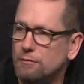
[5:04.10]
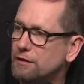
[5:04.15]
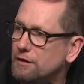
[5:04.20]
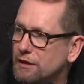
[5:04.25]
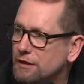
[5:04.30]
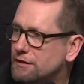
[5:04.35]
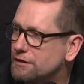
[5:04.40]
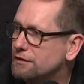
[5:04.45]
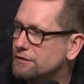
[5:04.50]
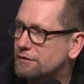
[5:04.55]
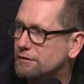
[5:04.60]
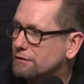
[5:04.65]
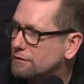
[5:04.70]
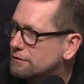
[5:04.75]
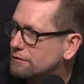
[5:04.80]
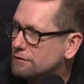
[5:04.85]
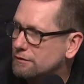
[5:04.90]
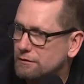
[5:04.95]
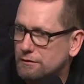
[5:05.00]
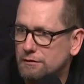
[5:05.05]
to him and they just
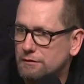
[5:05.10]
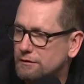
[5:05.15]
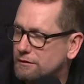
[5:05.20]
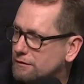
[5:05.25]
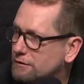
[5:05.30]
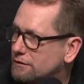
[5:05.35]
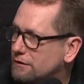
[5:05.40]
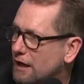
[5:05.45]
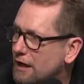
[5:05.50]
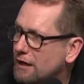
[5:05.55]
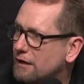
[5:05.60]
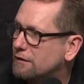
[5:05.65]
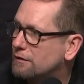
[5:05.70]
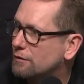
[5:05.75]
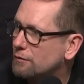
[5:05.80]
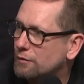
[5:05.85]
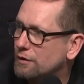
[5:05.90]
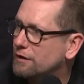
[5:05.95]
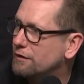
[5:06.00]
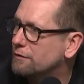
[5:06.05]
take
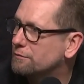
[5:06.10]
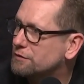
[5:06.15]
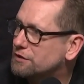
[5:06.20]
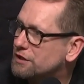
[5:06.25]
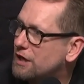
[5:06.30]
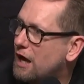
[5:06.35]
the rhythm